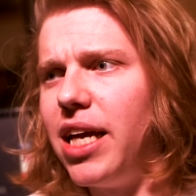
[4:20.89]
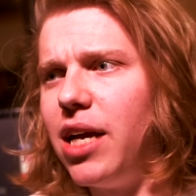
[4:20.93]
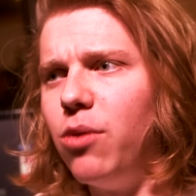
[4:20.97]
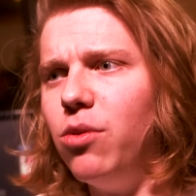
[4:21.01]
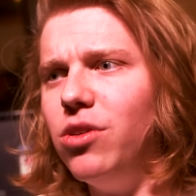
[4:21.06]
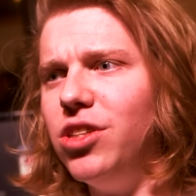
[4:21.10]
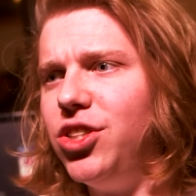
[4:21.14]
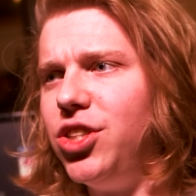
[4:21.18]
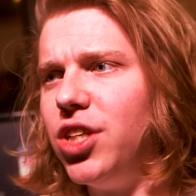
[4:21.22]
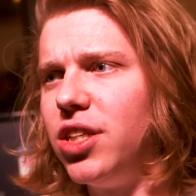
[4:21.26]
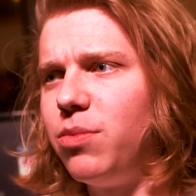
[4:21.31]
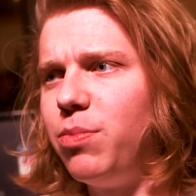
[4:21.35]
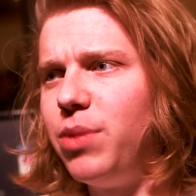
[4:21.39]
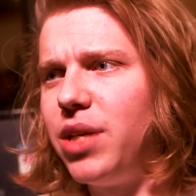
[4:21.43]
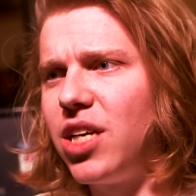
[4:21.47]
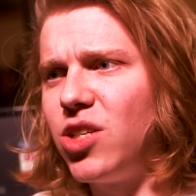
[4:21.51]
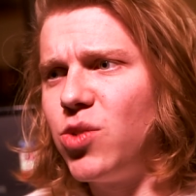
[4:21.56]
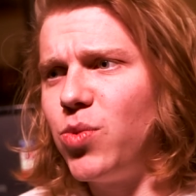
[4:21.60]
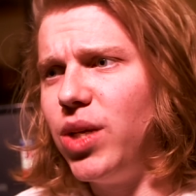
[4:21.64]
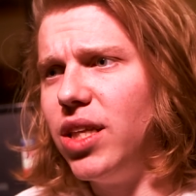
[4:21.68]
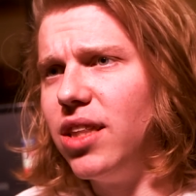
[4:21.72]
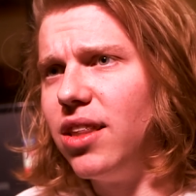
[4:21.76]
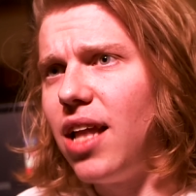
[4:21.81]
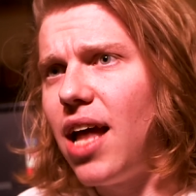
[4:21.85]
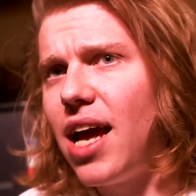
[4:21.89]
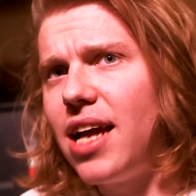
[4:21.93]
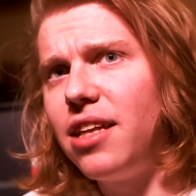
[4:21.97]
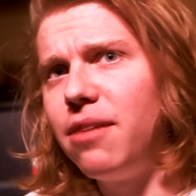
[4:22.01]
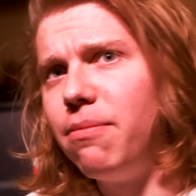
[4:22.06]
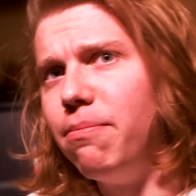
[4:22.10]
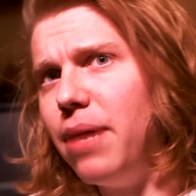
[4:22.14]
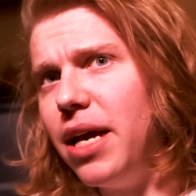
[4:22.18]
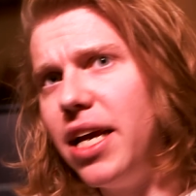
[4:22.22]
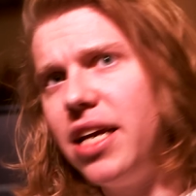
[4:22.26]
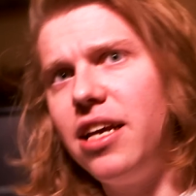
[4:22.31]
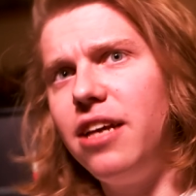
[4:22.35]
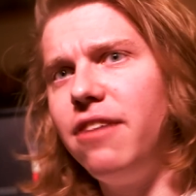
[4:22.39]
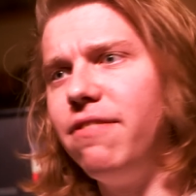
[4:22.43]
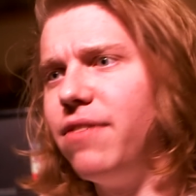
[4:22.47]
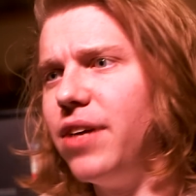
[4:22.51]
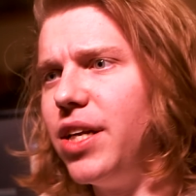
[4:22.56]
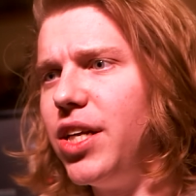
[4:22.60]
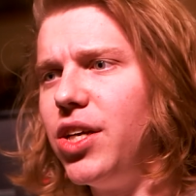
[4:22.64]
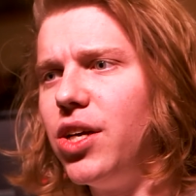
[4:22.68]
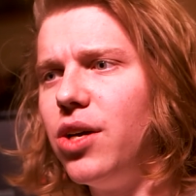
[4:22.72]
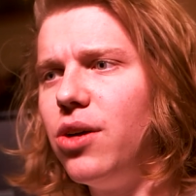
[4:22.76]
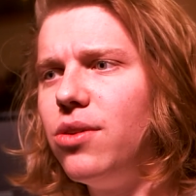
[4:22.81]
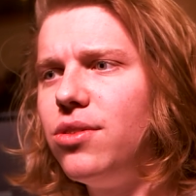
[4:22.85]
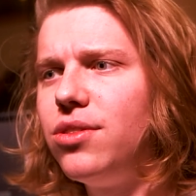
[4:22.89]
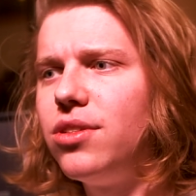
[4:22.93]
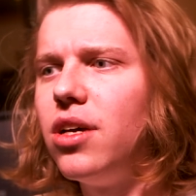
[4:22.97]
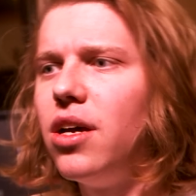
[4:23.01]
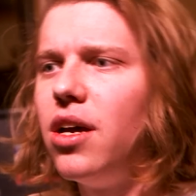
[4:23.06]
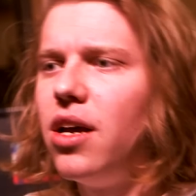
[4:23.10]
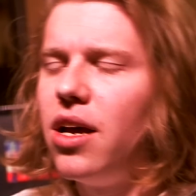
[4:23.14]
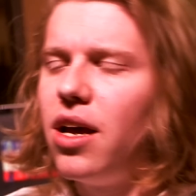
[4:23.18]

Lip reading: It was just because we liked making videos,